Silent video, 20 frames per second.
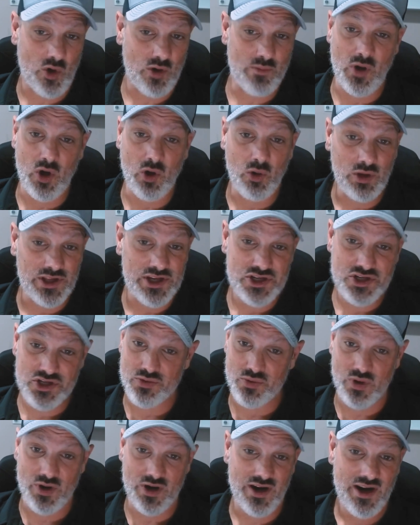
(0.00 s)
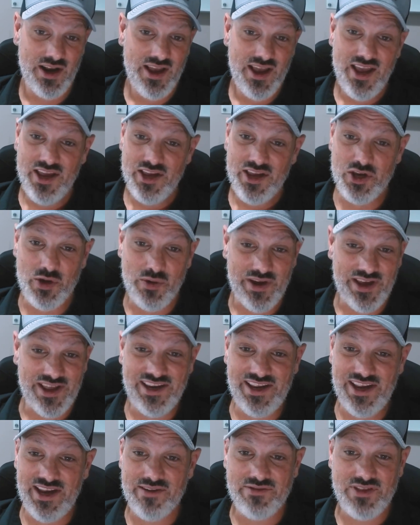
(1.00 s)
or Polish or,
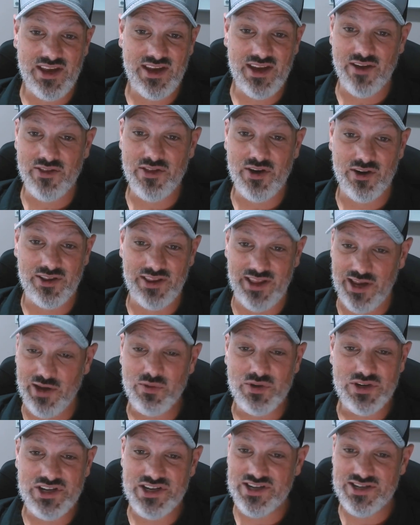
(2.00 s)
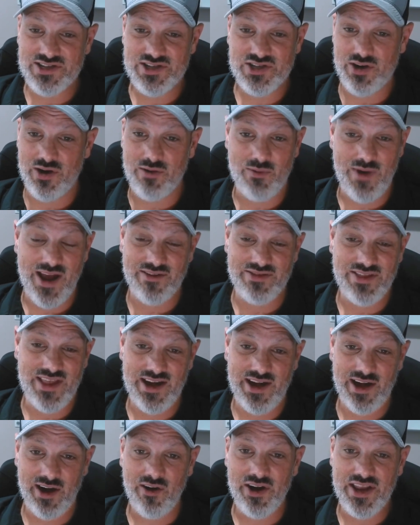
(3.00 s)
any of the other languages around
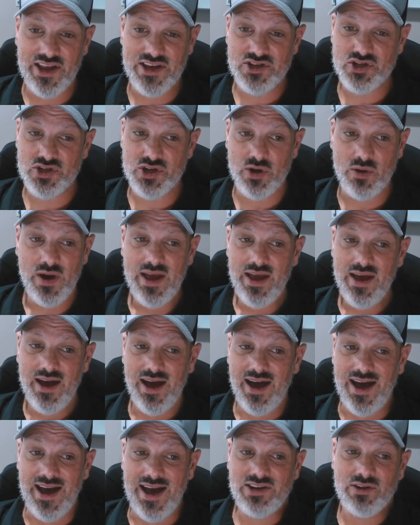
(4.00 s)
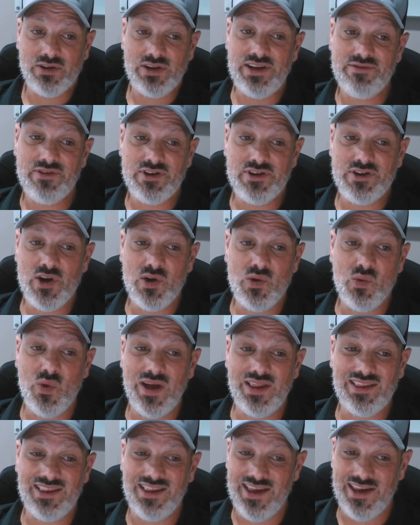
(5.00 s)
that area. So I don't even know what